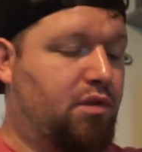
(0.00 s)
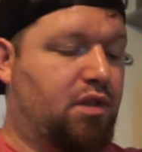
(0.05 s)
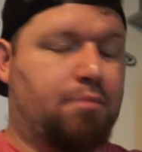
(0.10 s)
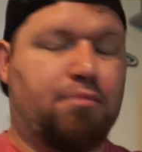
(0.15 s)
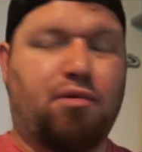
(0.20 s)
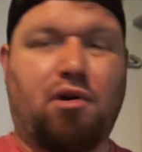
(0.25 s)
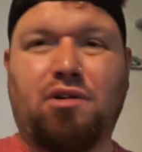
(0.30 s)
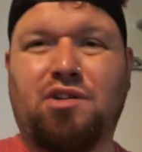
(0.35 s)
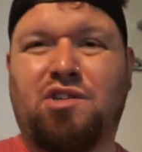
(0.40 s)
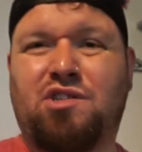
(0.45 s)
The
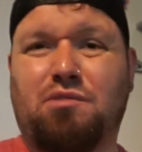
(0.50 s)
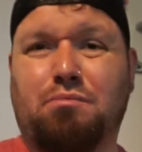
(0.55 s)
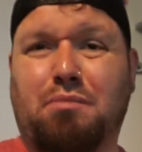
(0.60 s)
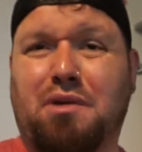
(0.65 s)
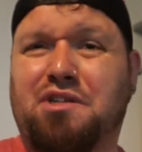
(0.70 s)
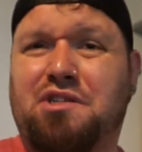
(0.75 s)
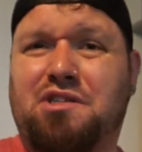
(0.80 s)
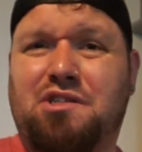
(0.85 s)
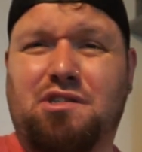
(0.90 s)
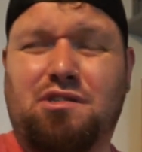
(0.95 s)
price of
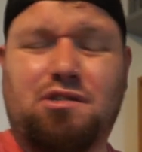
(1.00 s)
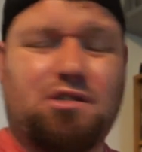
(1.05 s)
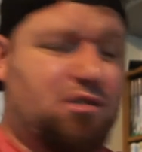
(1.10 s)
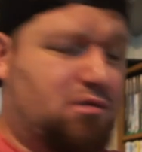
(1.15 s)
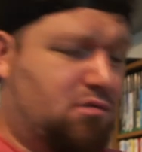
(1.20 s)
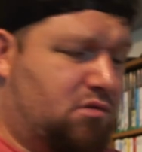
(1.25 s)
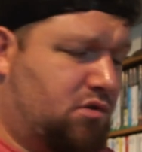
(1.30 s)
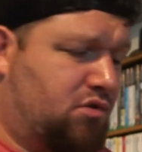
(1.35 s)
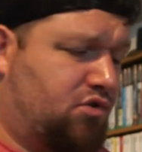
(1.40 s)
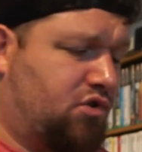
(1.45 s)
Master System
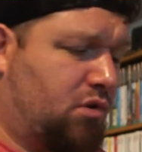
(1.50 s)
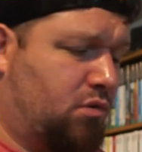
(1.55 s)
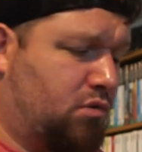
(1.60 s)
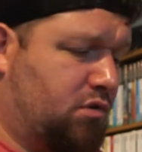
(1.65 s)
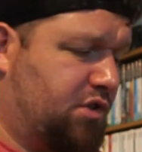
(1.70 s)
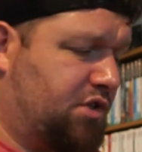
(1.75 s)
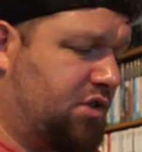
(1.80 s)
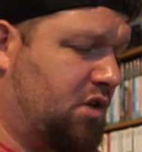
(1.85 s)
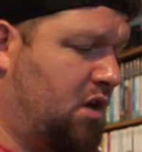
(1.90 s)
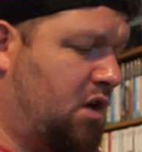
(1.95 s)

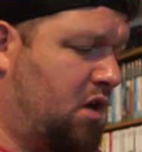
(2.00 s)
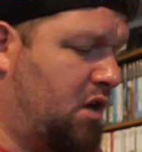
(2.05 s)
controllers